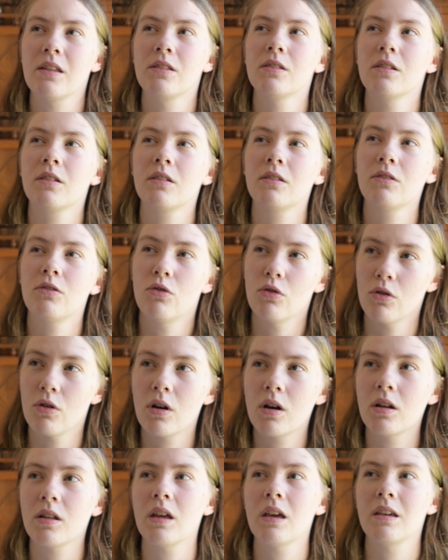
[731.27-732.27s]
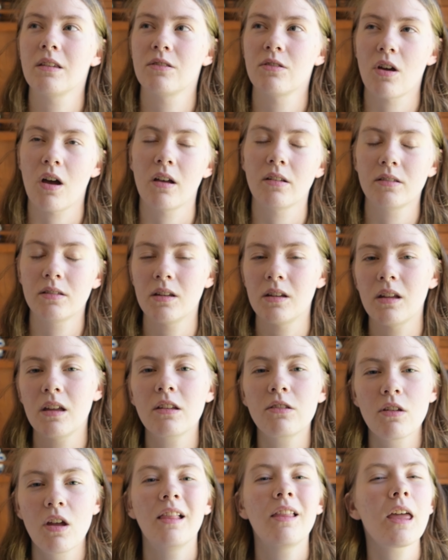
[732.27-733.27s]
It's a good exhausted.
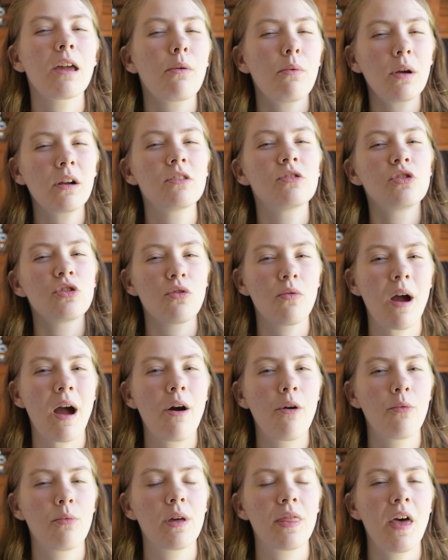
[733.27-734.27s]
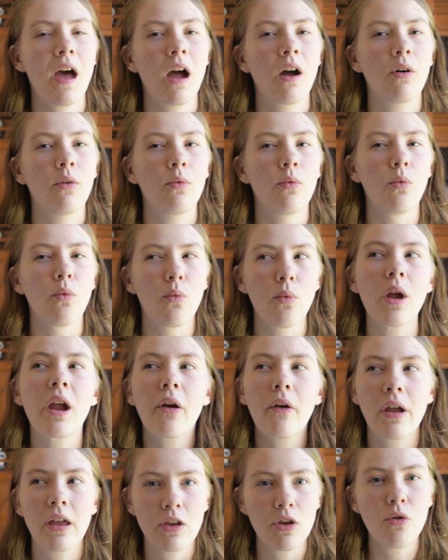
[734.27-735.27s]
It like wears you out without
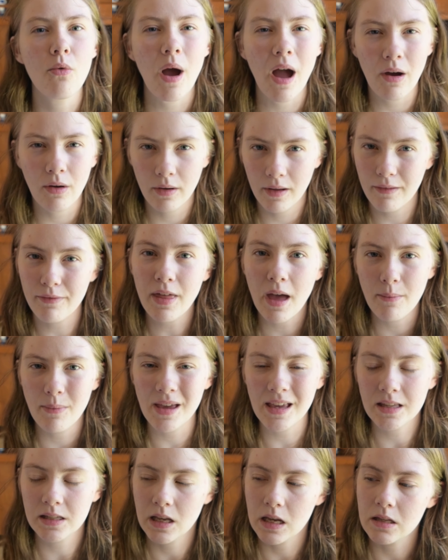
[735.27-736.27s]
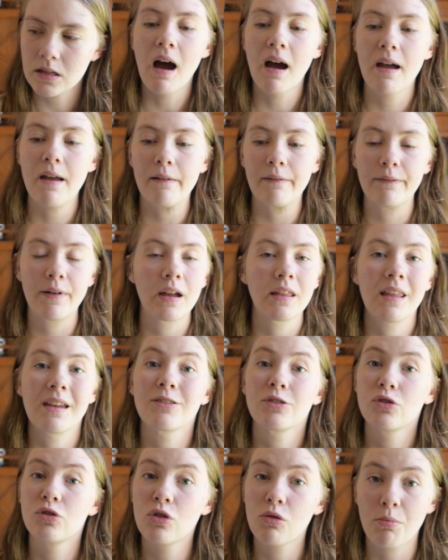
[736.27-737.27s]
wearing you out, if that makes sense. I find
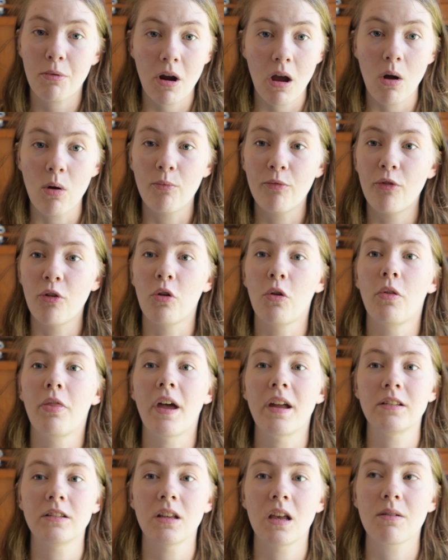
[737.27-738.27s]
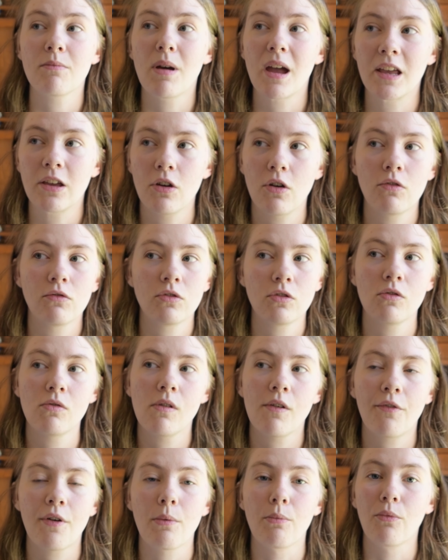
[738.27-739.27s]
that super helpful. That's like my go-to
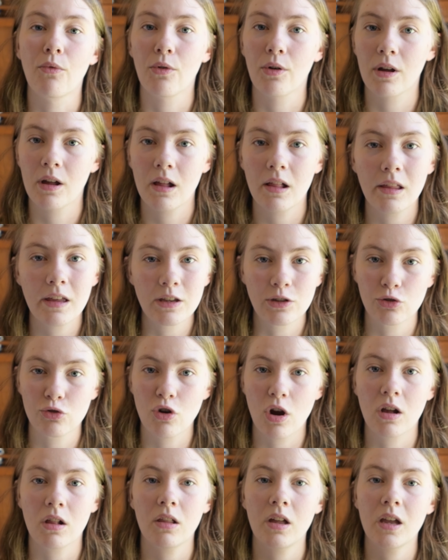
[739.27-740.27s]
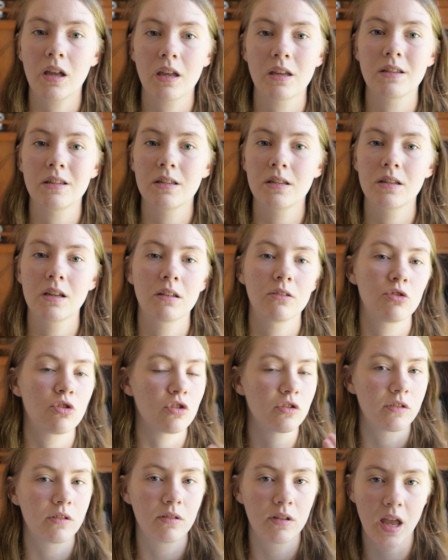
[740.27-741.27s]
if I'm really struggling, is
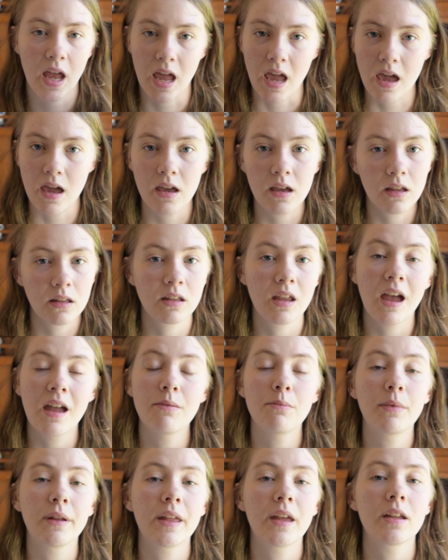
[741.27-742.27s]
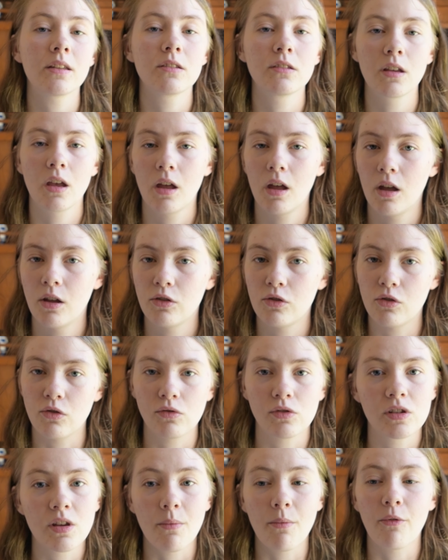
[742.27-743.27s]
just take 10 minutes,
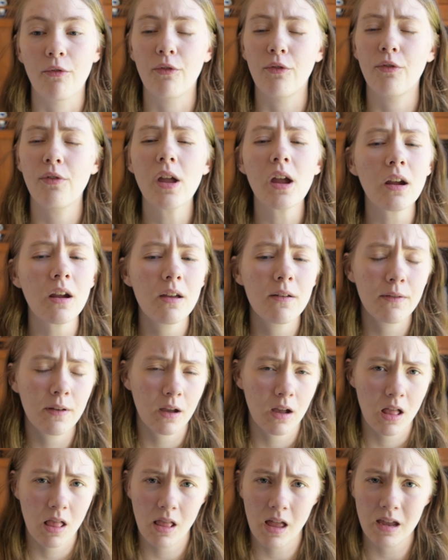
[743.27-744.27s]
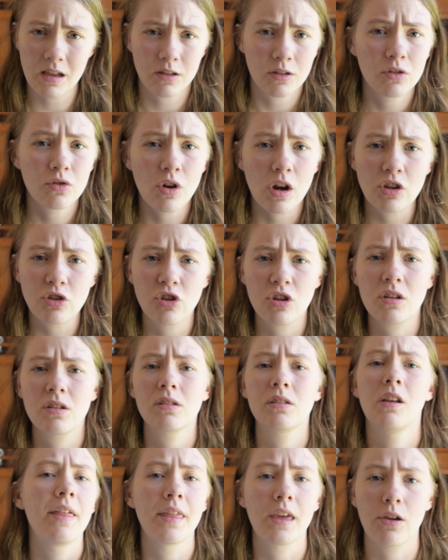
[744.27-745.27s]
do some very light
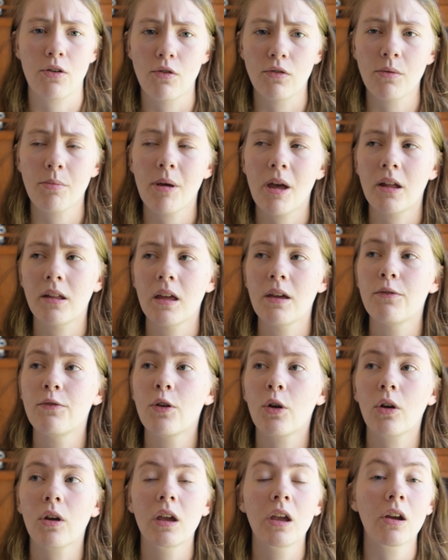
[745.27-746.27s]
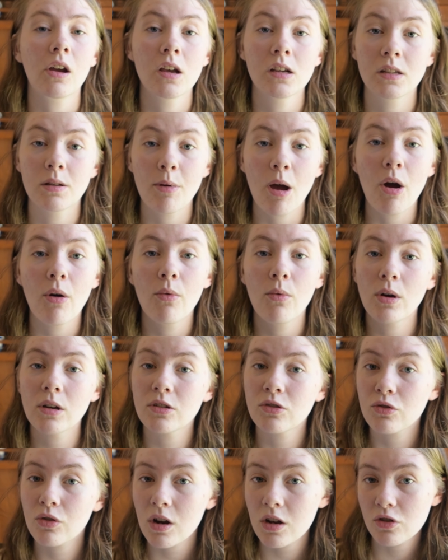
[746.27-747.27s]
stretches, and then go to bed. If you're curious about what
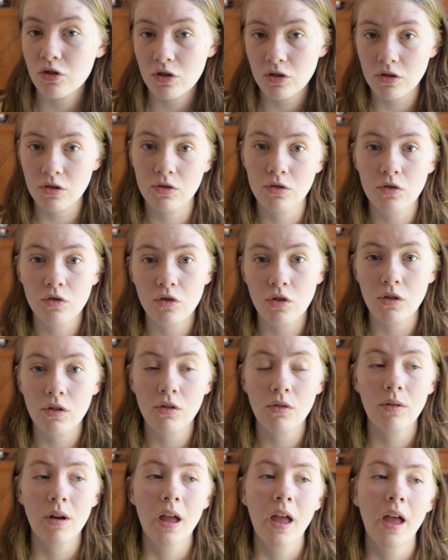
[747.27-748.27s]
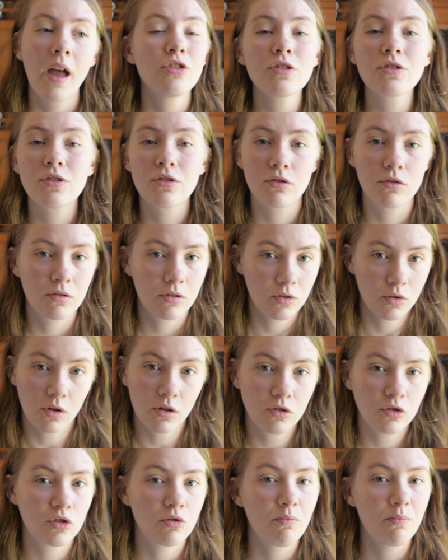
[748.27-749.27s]
stretches you should do, just
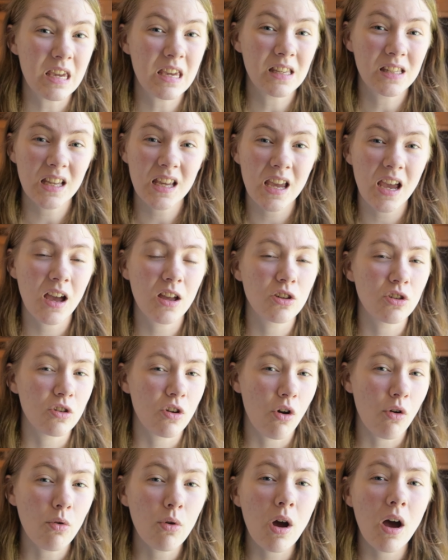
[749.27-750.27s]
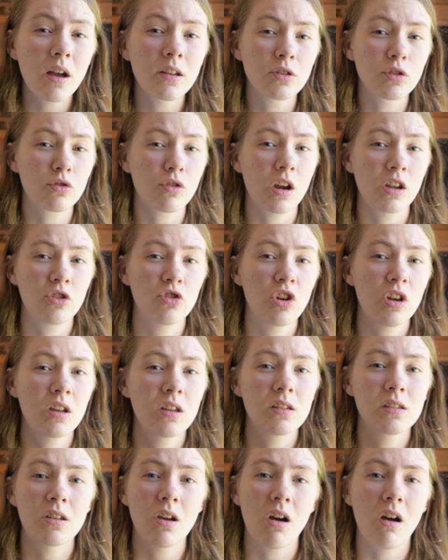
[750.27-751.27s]
search easy yoga
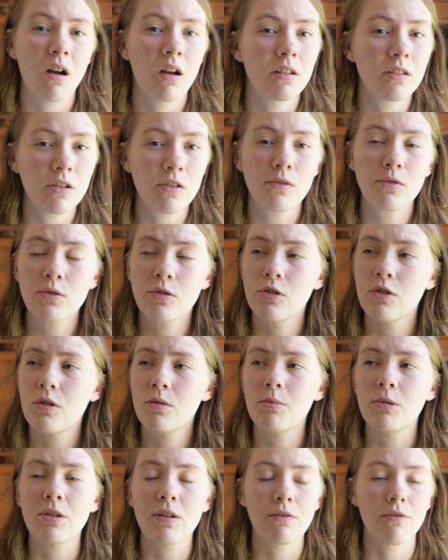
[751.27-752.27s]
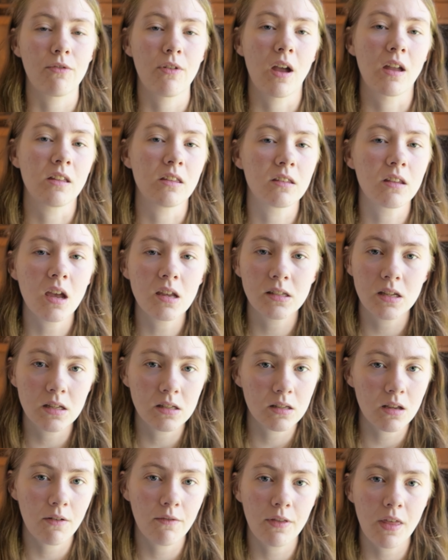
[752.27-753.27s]
stretches on YouTube. You can find
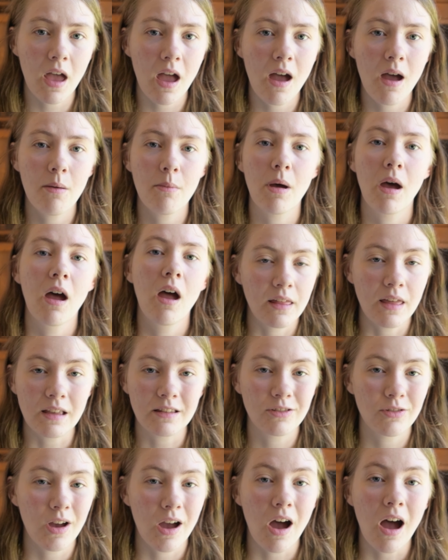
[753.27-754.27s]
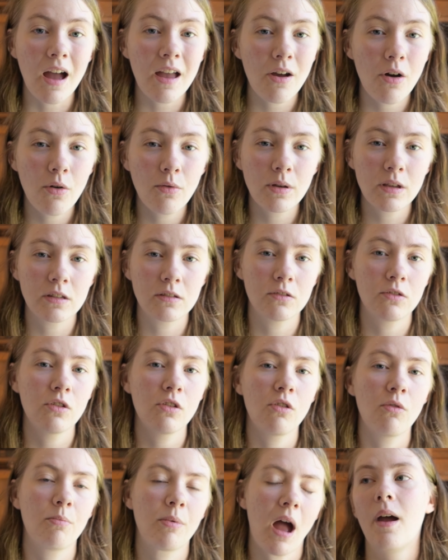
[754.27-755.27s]
dozens of them. That's what I always
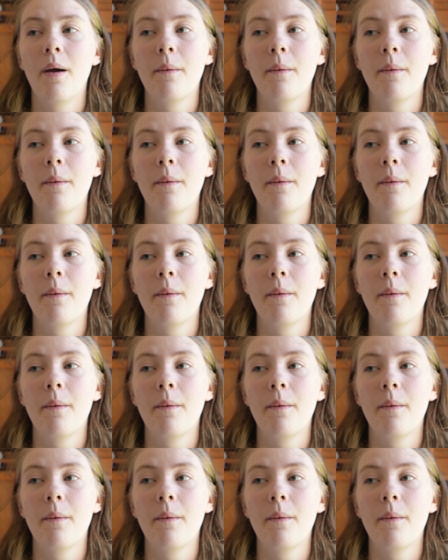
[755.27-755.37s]
do.